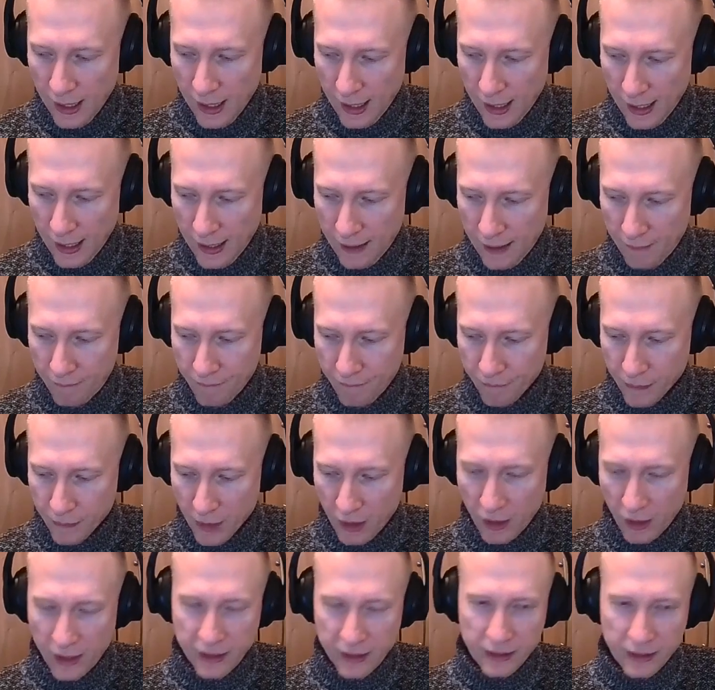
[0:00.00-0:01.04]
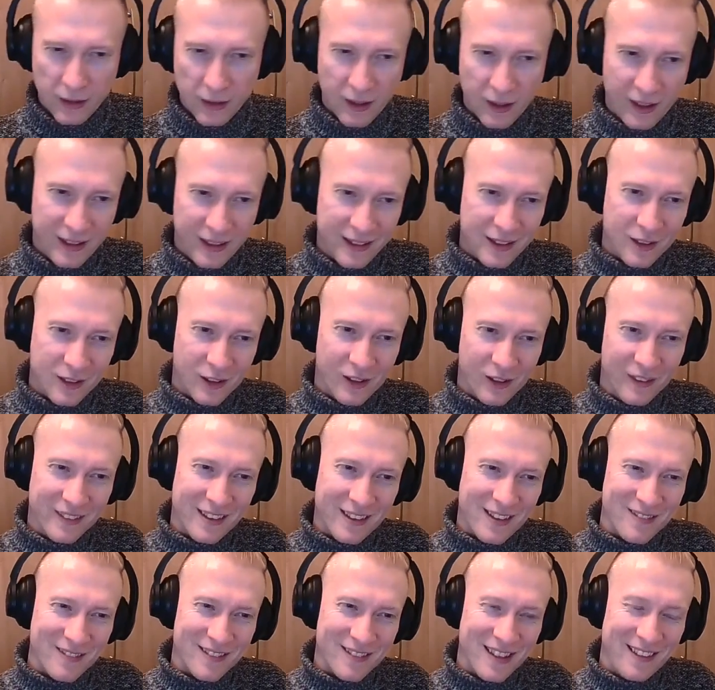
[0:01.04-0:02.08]
I got
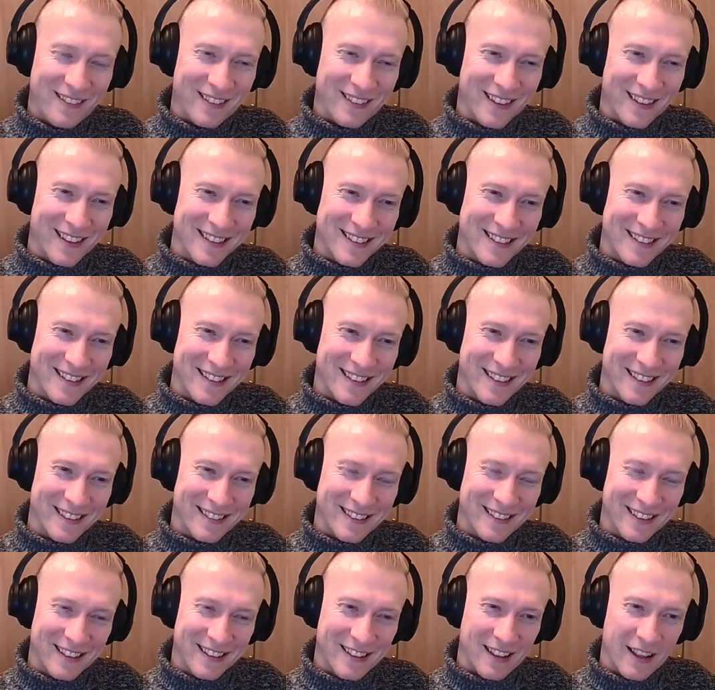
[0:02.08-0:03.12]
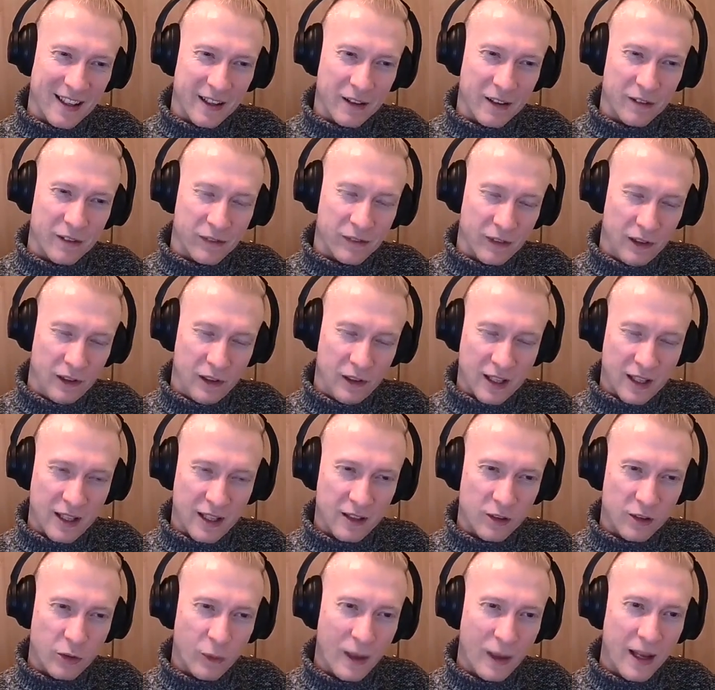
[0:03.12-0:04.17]
deep research to kind of look
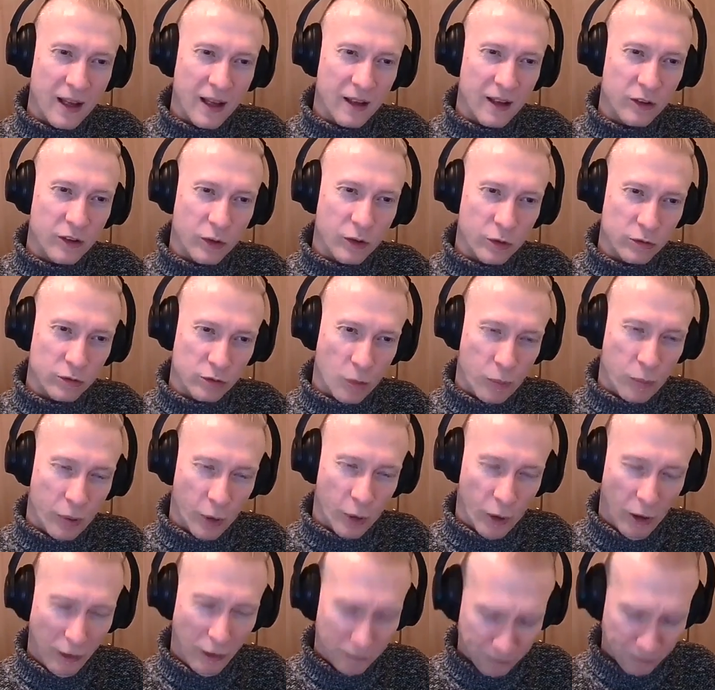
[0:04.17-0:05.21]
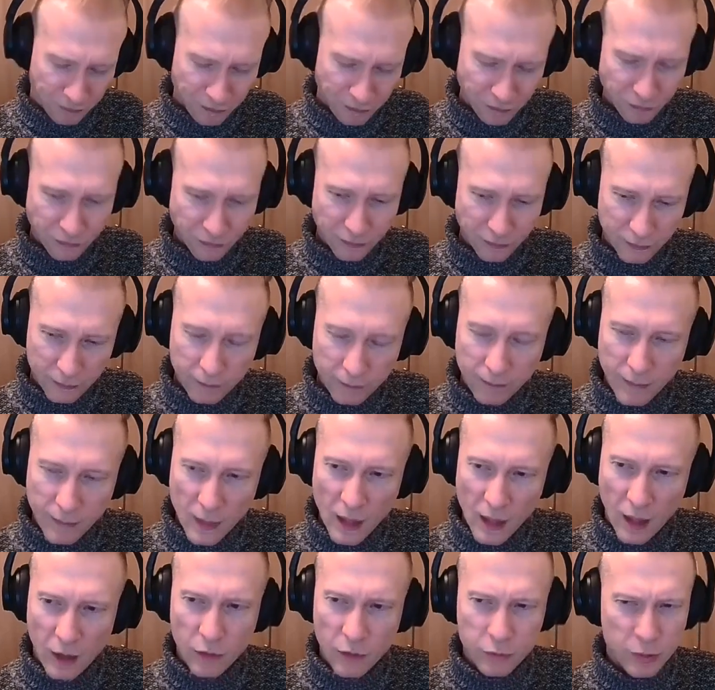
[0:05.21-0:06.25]
into it and do a report.
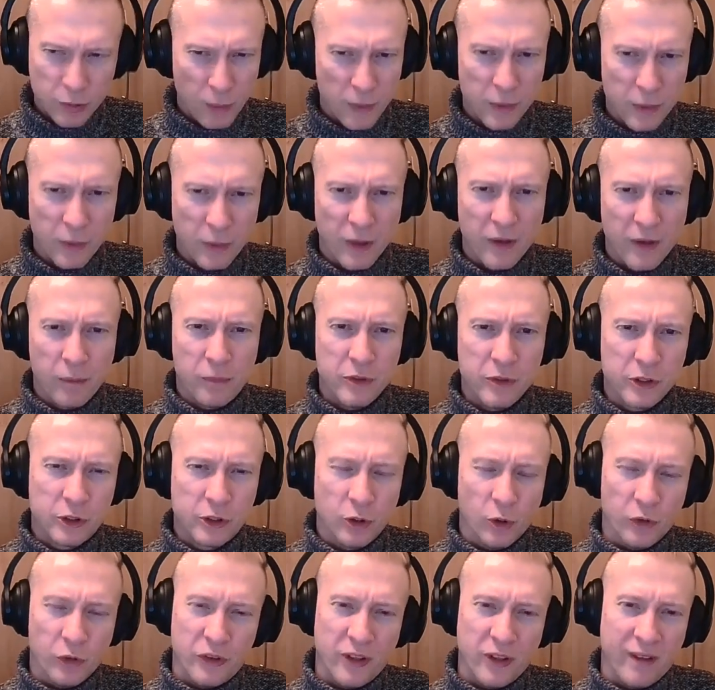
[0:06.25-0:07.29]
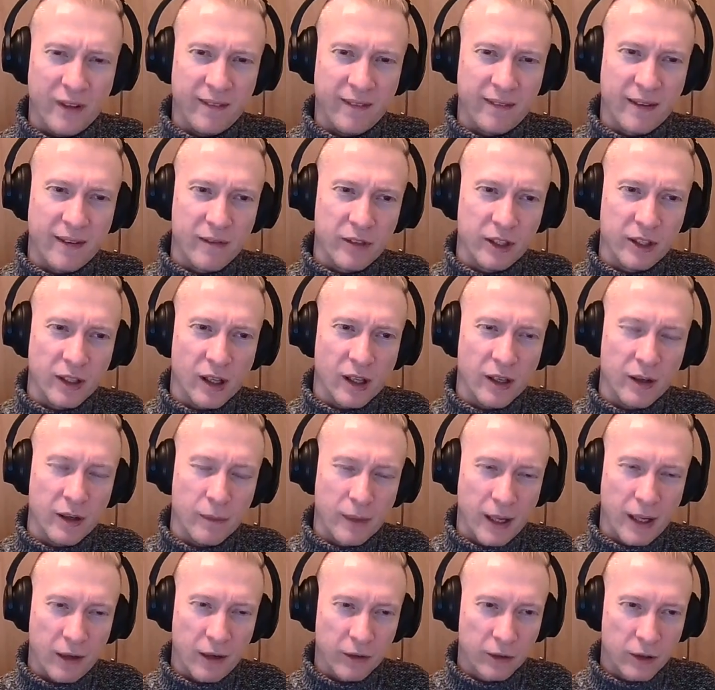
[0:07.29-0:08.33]
Probably one of the shortest it's ever done,
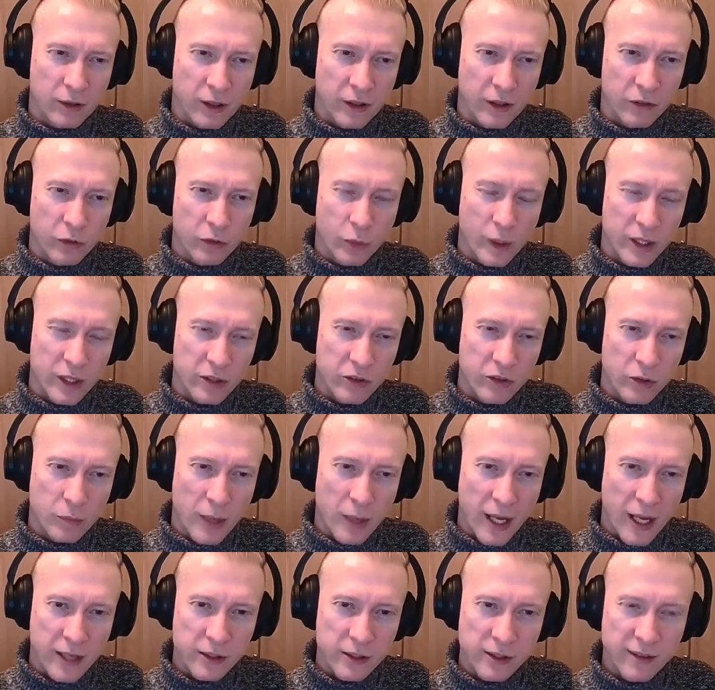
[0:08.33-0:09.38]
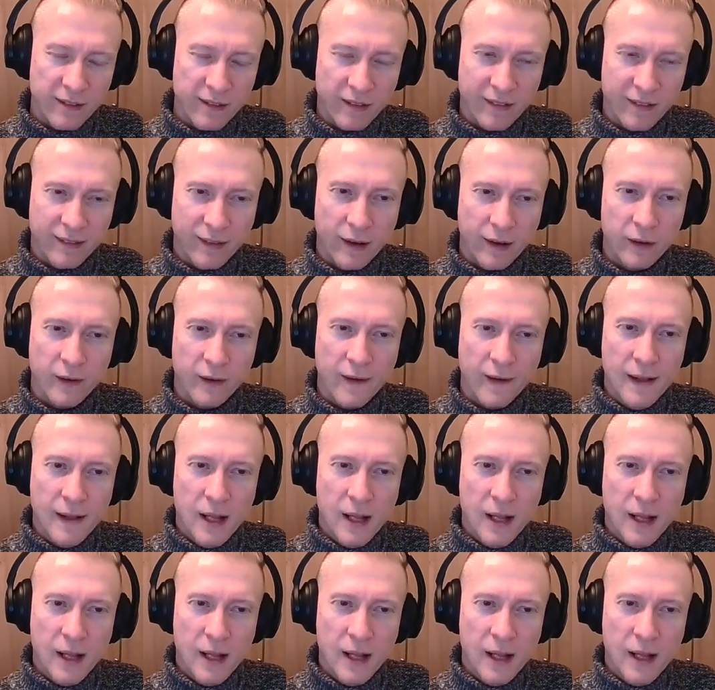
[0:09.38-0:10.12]
about kind of 22 pages or so.